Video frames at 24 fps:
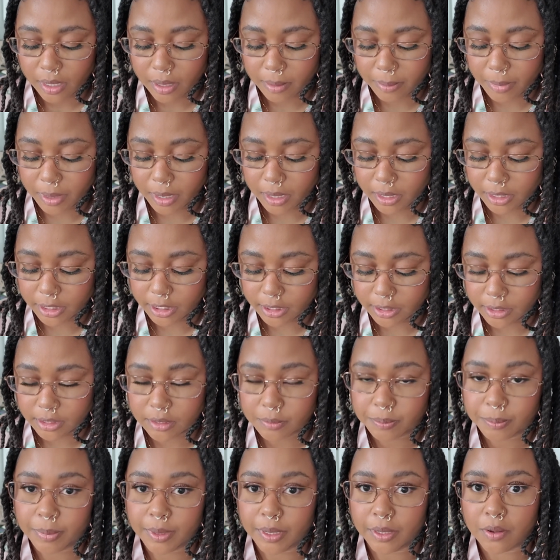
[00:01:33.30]
gonna
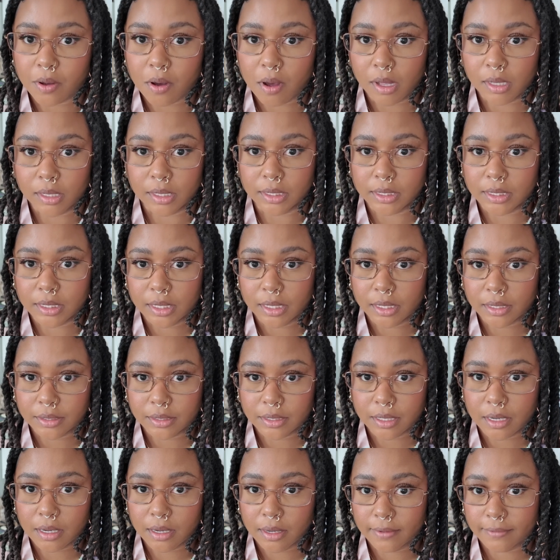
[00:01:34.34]
just peel all the tails
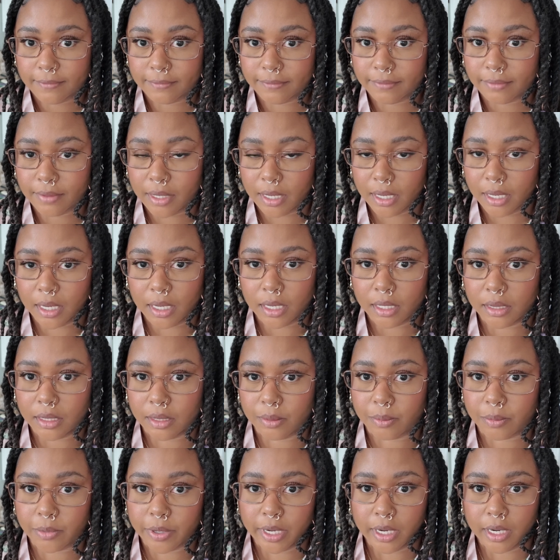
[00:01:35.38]
off and get
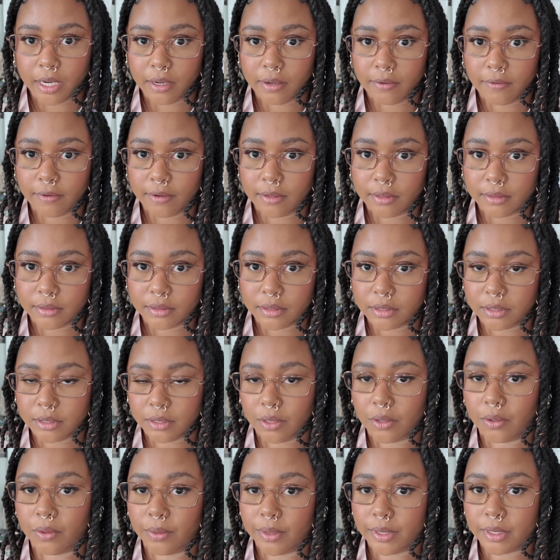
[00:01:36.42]
them ready to
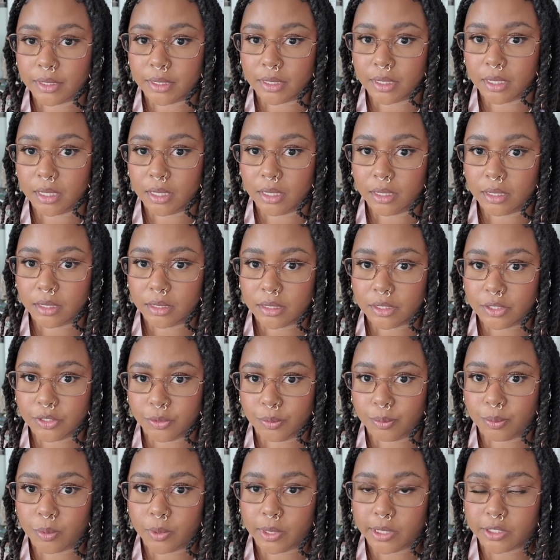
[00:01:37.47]
go into the
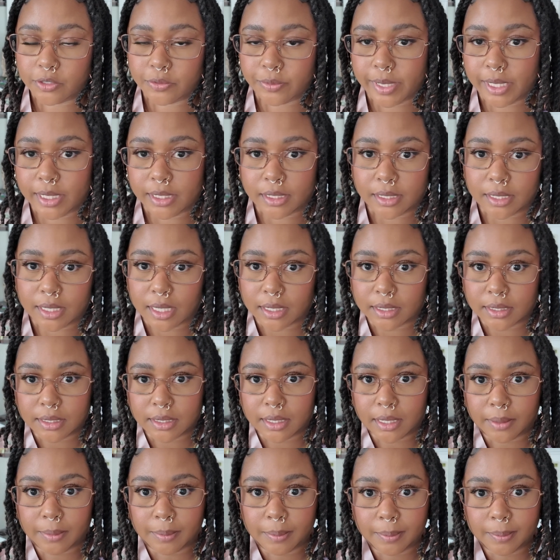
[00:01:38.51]
soup once we get to that
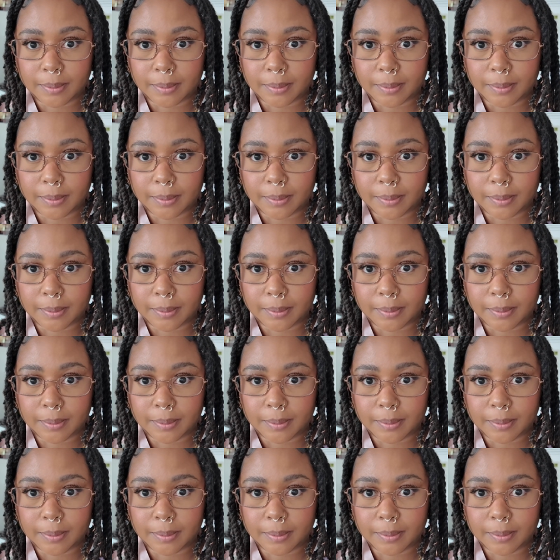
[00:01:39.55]
step.